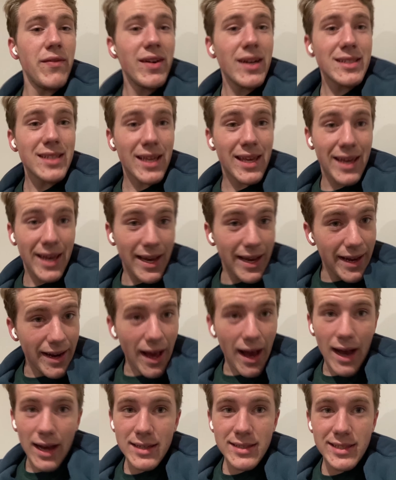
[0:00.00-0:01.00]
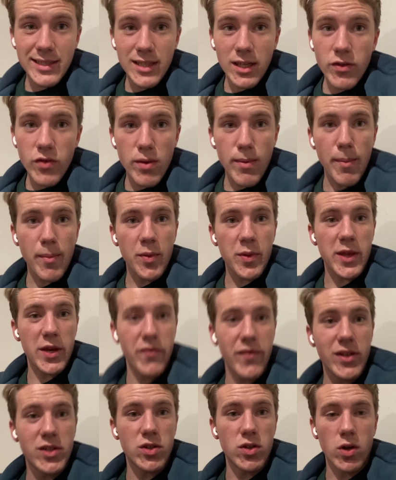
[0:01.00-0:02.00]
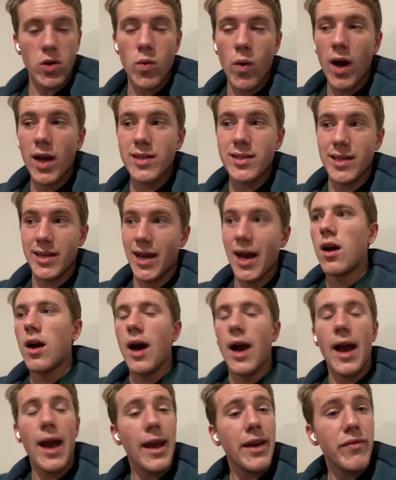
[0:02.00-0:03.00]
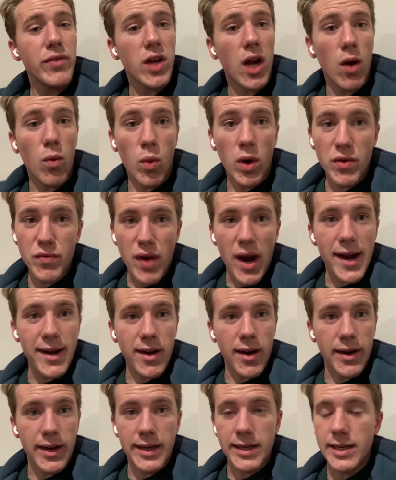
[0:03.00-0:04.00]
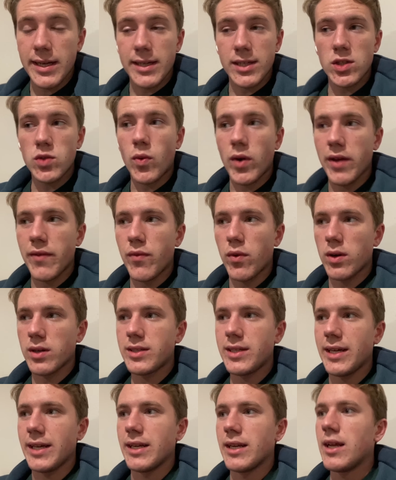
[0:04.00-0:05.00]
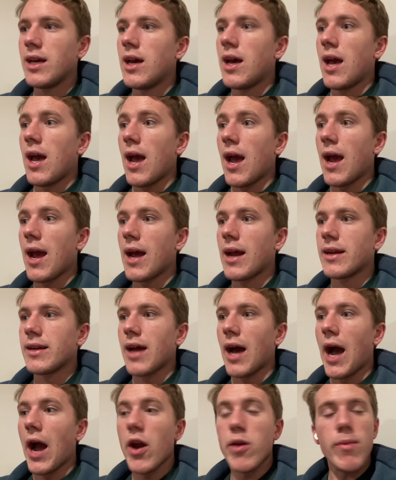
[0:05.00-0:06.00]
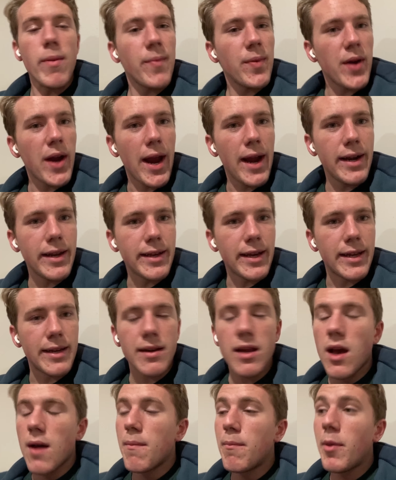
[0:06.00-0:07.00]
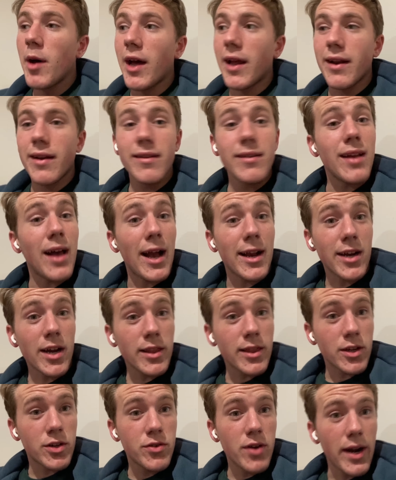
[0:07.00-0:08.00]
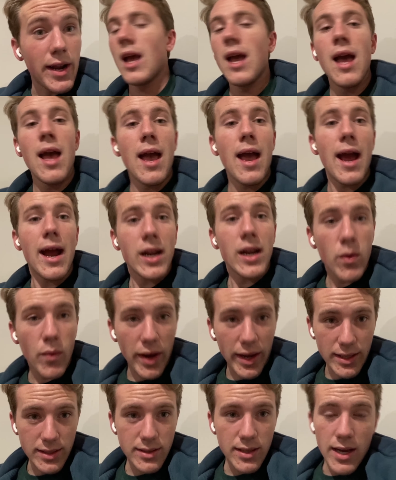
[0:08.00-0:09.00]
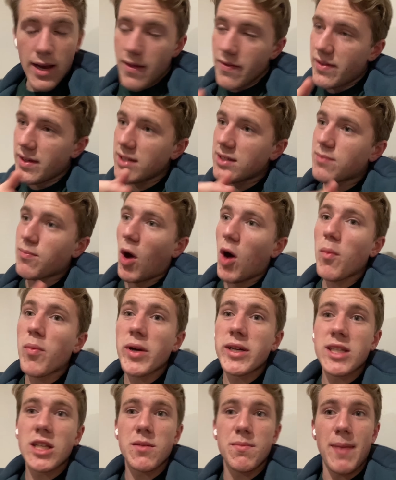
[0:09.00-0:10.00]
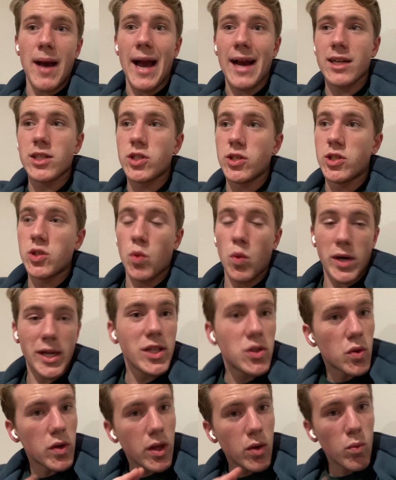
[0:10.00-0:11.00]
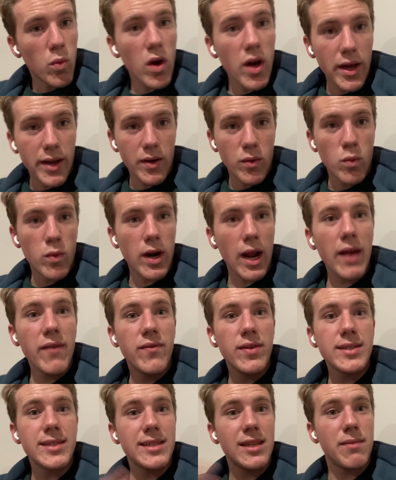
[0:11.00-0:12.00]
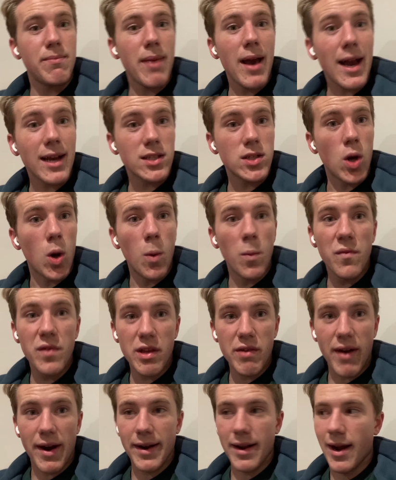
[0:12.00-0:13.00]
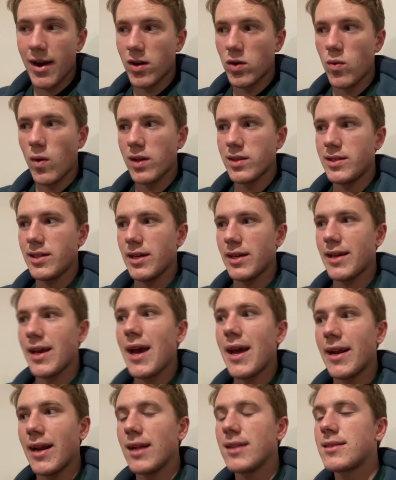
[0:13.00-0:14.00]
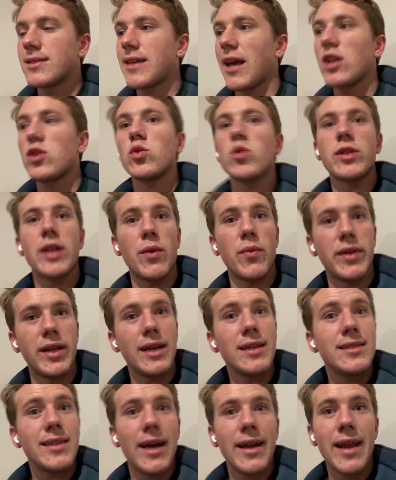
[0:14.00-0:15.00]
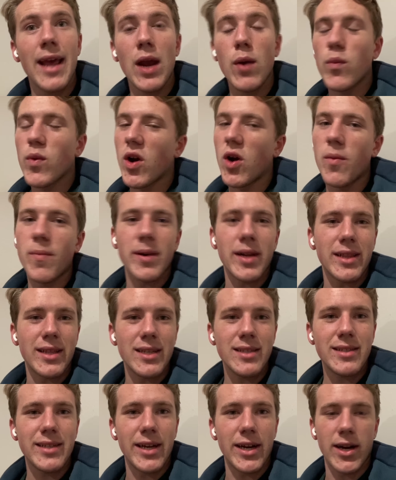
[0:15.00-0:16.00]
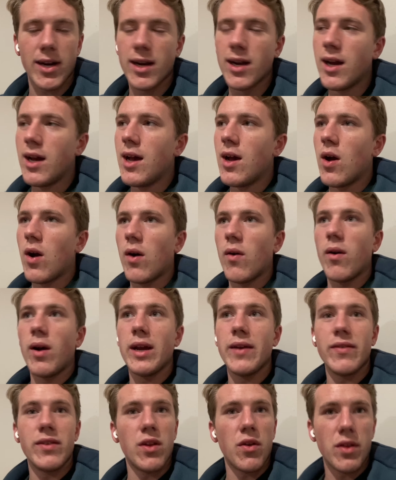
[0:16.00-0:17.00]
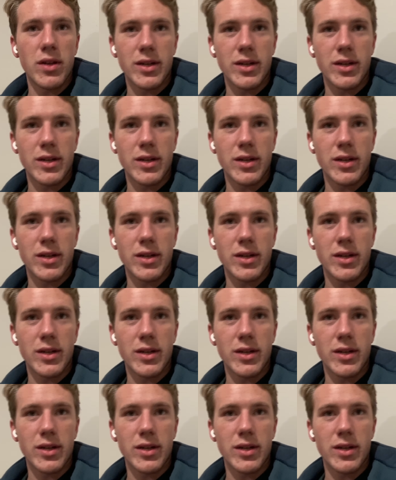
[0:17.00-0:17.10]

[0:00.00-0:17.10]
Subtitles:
as a kid, I still remember the original Gwazi. I even got one ride on it in 2014, and I remember hating it, but I got the credit. Anyways, this all brings us back to 2021 when I visited back to hopefully ride Iron Gwazi again. I'd scheduled it when they said, hey, we're opening this year, even though they're